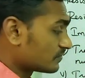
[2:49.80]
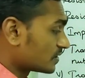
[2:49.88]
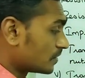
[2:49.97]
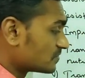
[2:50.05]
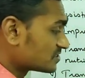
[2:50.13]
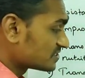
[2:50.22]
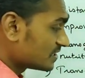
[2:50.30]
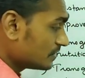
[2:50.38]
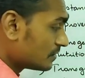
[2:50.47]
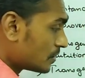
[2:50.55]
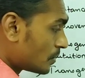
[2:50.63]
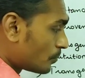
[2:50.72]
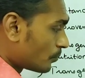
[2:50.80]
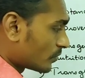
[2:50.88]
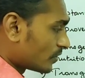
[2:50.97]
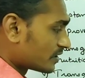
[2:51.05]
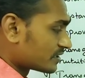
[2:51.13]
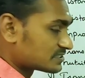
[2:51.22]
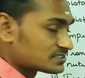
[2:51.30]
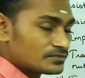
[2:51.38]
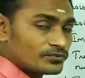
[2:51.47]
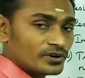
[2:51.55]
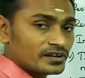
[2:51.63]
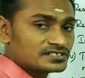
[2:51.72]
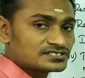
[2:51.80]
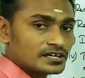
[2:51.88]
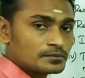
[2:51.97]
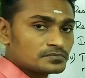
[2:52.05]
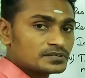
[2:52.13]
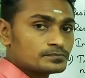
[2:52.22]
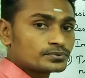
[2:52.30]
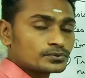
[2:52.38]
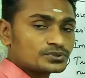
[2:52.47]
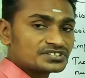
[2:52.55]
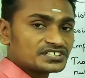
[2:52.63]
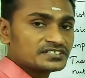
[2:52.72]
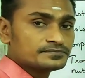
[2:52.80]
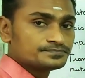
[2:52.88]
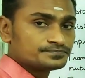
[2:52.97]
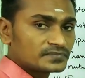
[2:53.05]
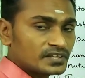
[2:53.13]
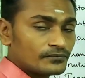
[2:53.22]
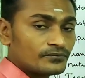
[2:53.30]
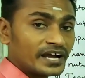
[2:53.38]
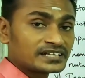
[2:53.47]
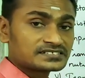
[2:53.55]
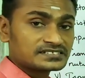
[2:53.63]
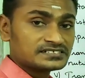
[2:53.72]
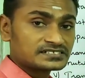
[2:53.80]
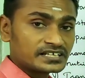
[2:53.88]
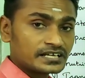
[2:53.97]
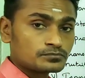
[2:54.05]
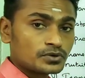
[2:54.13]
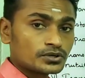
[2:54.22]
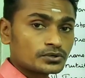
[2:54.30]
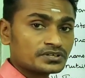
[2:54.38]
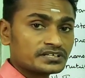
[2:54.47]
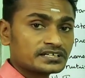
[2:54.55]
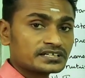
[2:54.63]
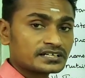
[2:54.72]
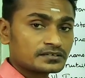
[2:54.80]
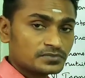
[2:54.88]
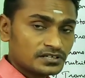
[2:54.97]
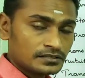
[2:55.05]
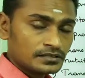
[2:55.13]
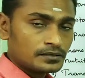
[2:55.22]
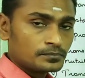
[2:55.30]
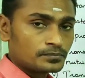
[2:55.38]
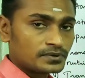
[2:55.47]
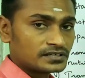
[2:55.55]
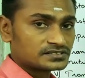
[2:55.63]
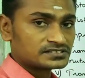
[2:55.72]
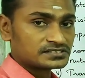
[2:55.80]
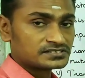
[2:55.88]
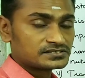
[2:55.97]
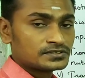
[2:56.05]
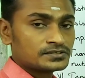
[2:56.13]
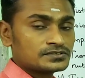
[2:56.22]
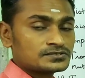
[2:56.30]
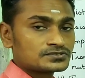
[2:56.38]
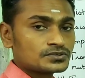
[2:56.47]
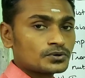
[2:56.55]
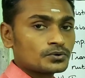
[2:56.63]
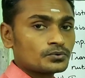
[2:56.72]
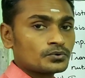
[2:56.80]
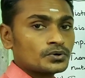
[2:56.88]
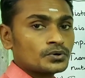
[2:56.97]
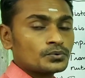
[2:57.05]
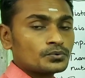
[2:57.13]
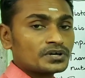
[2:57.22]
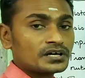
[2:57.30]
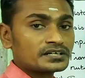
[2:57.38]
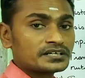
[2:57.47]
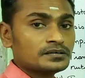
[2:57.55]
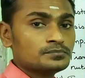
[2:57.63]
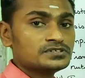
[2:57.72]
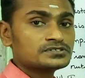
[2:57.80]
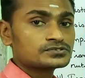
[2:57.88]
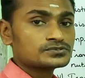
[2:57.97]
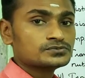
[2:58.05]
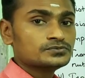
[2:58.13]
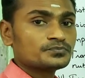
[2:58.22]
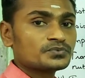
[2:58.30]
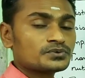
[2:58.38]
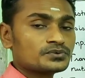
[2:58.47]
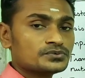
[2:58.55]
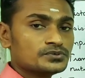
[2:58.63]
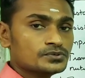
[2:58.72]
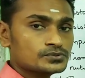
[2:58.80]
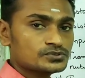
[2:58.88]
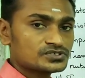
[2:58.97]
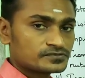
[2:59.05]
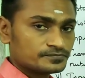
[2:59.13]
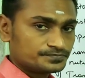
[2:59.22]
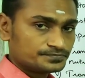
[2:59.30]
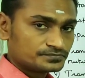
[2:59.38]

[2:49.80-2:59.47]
of commercial products, for example protein, vaccines and biodegradable plastics. So we are able to use